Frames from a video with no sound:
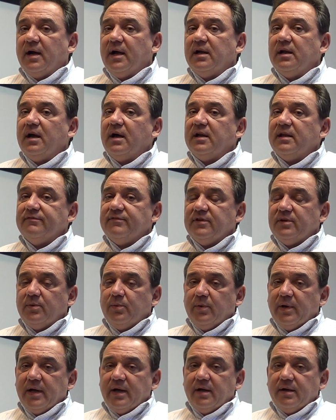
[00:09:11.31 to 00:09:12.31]
are not even
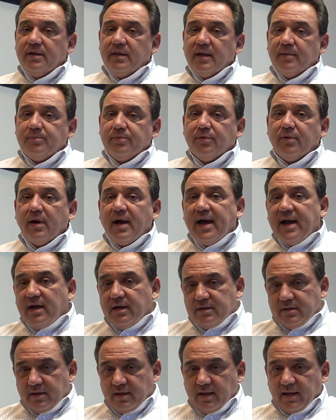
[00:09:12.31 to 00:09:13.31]
aware that
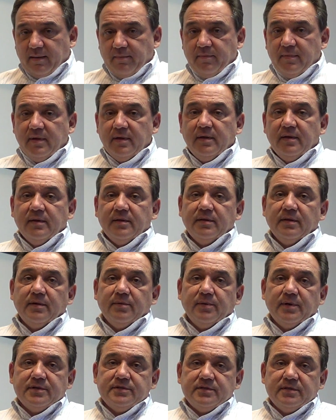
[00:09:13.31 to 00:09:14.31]
prior to them there
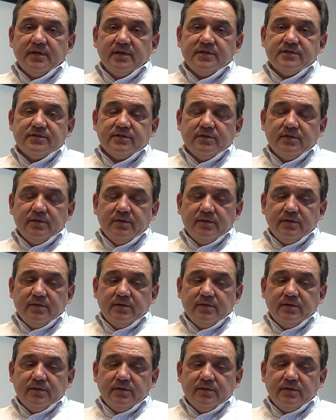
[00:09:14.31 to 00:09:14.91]
was this